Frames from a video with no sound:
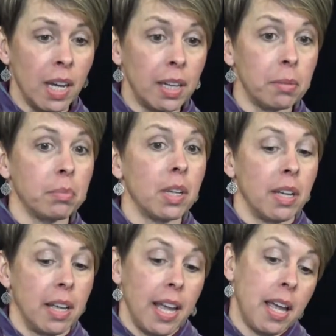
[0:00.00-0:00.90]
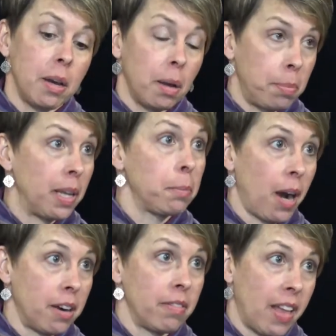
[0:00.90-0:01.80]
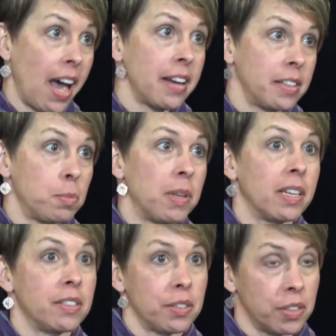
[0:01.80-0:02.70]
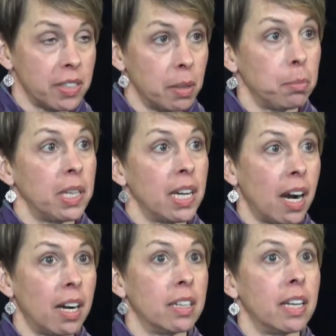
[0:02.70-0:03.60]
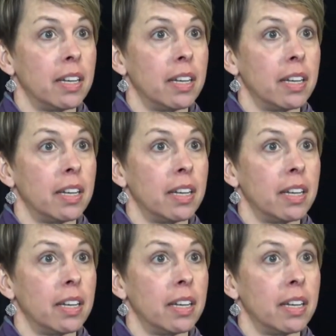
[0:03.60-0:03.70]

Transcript: Um, and a big part of that is because there simply aren't